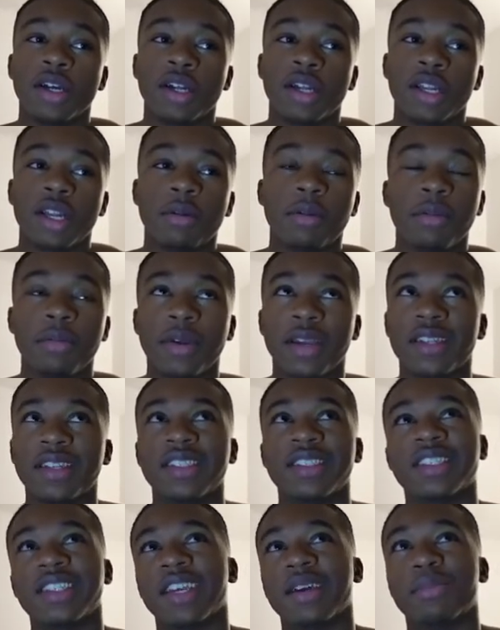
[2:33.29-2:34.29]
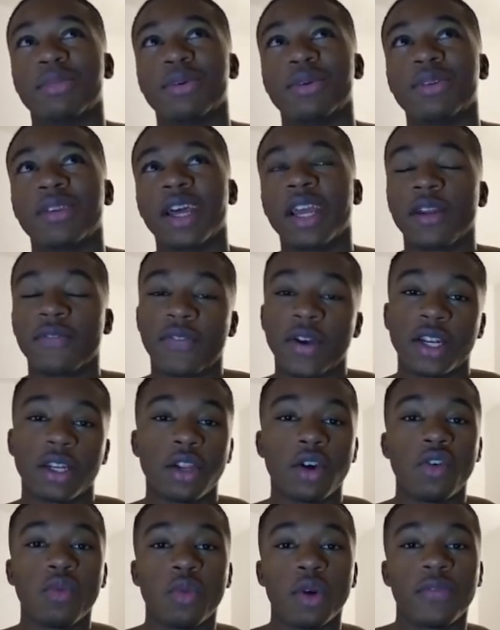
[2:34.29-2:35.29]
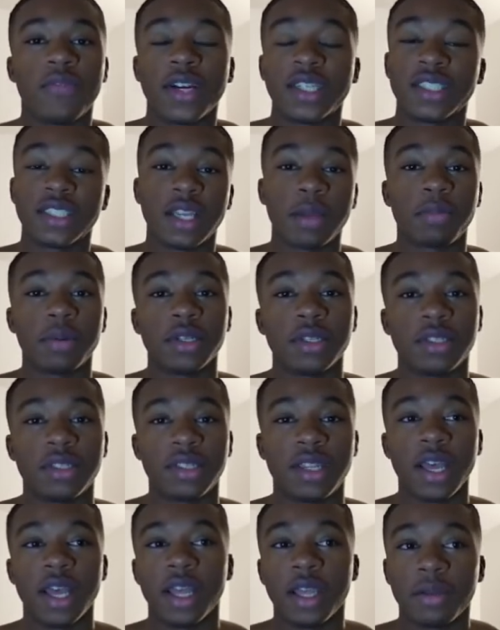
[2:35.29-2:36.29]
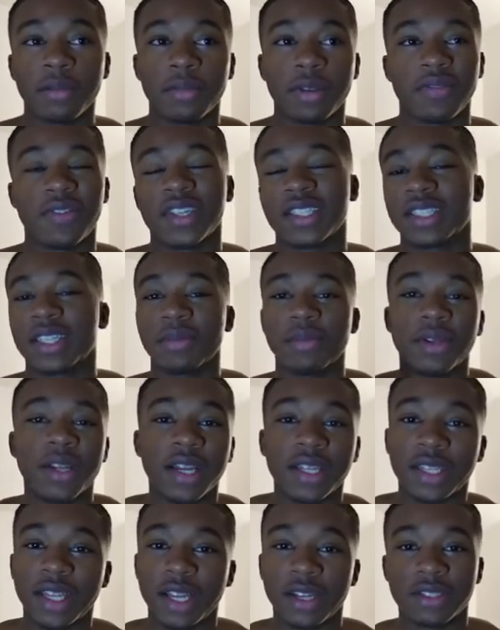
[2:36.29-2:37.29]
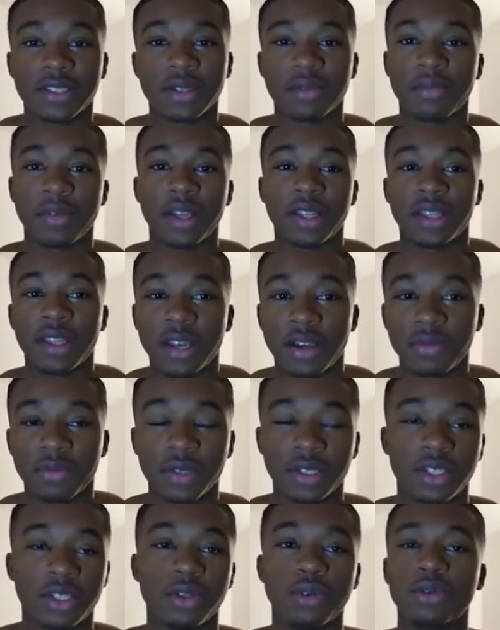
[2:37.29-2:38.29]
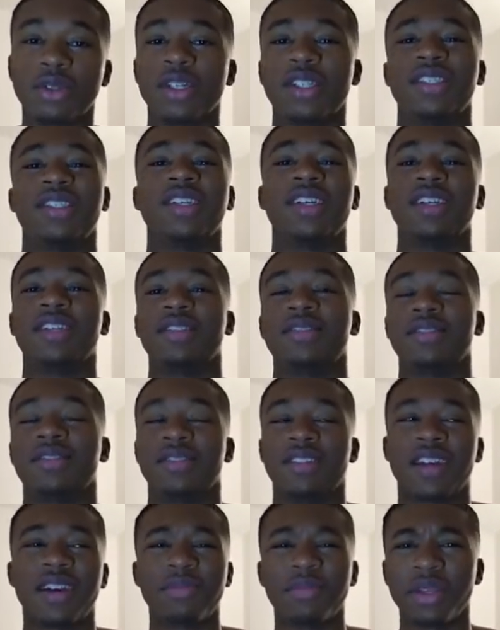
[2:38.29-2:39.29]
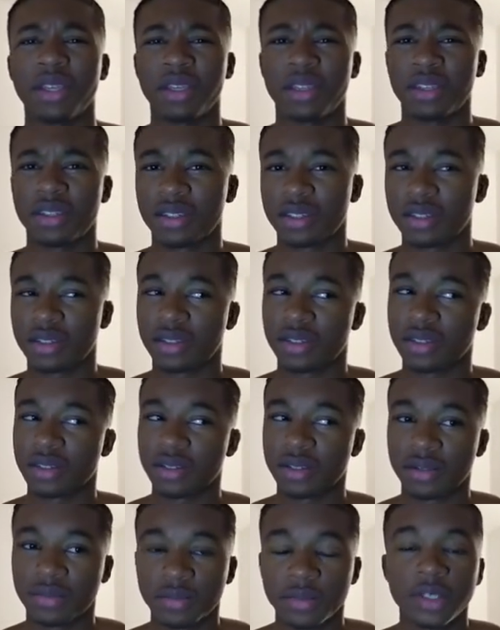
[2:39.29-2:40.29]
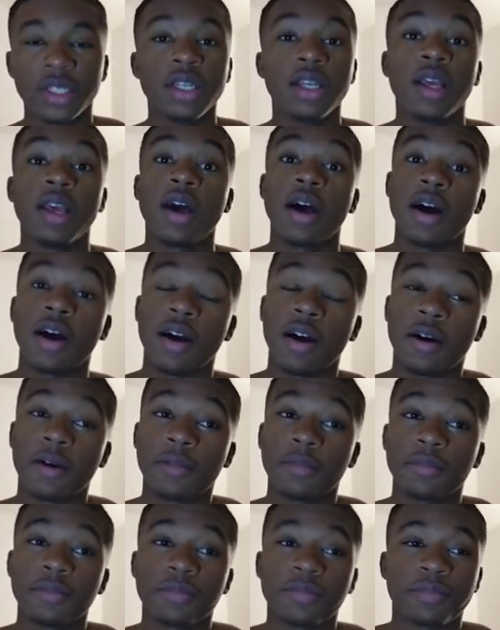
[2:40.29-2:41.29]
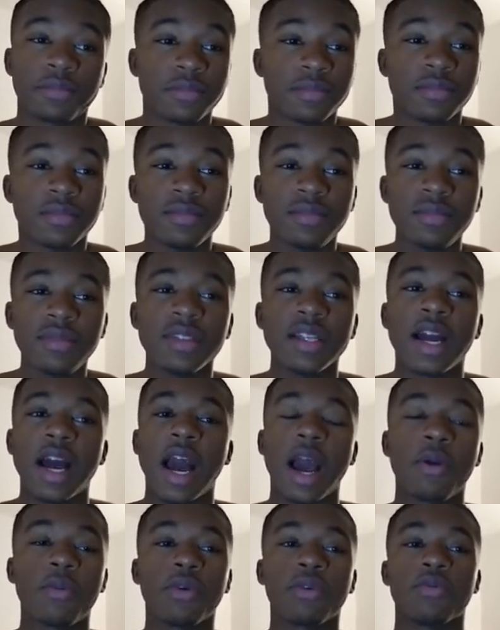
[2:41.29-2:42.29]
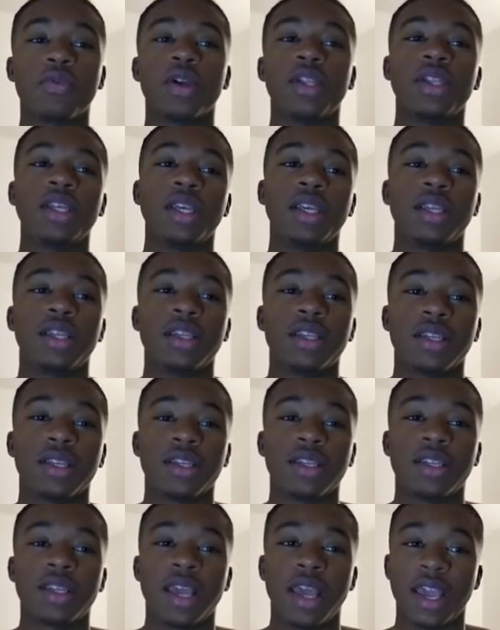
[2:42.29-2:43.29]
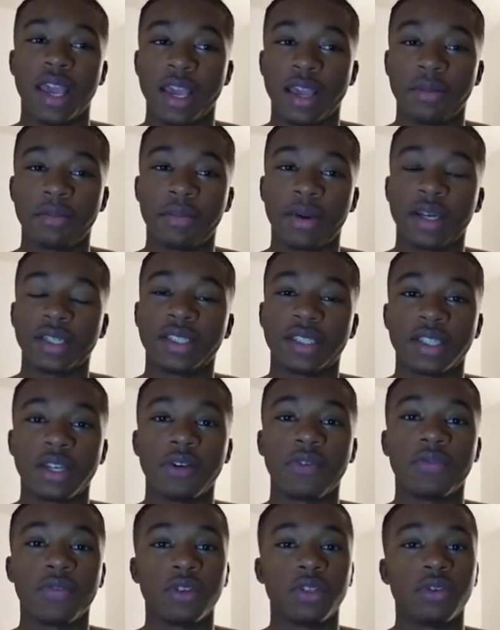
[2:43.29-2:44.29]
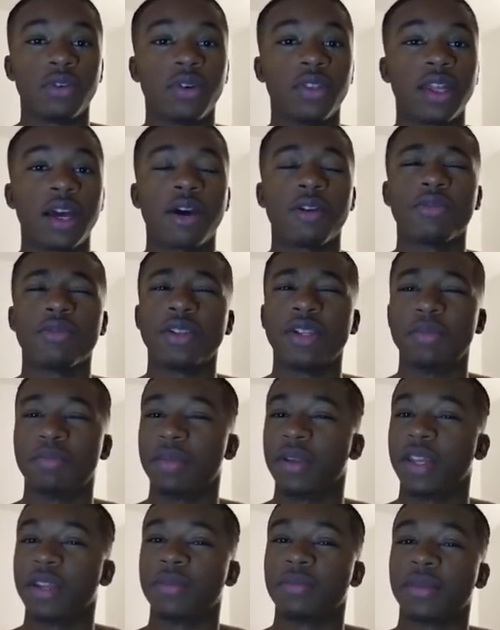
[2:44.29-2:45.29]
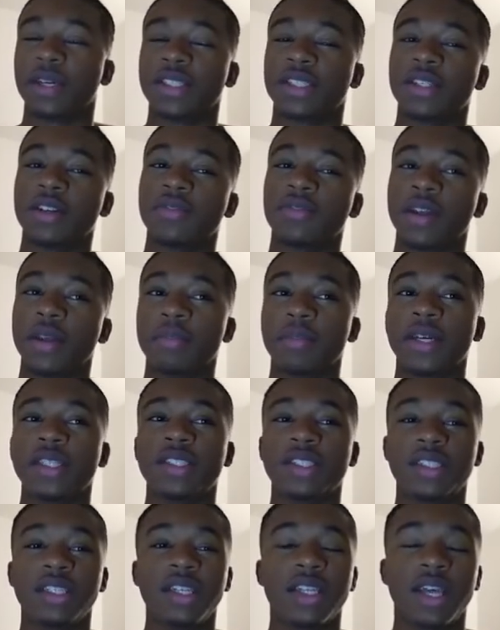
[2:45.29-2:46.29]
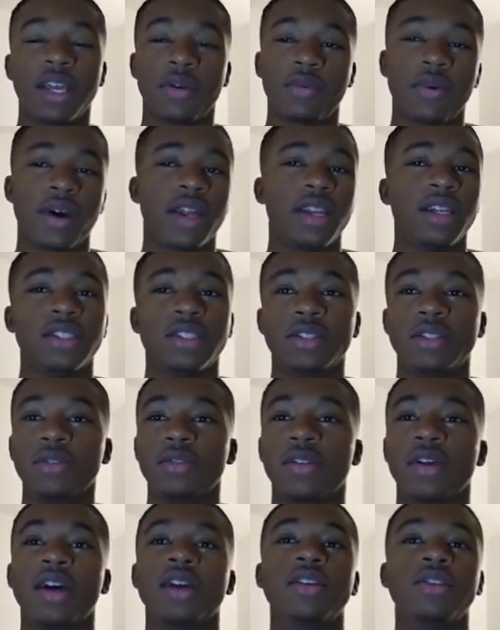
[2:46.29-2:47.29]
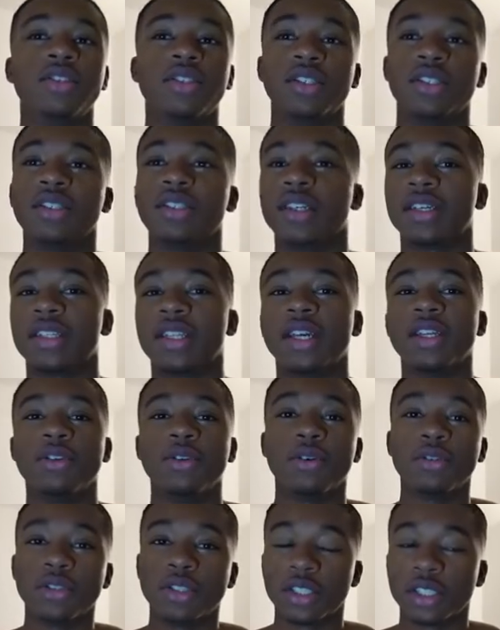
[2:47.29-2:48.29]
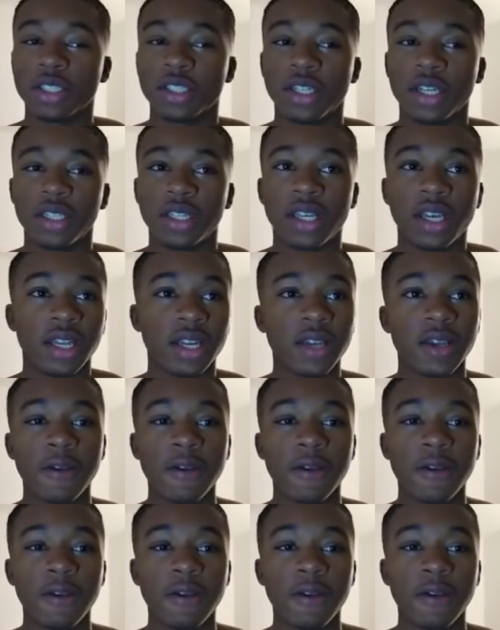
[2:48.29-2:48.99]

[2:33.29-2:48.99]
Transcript: let me make an example. Like if I don't, if I skip a day, if I skip leg day or something like that, which who does that? I mean, Um, I would really hate myself for doing that. I would really beat up myself like mentally, like why didn't you do that? You should have done that. You know you should have done that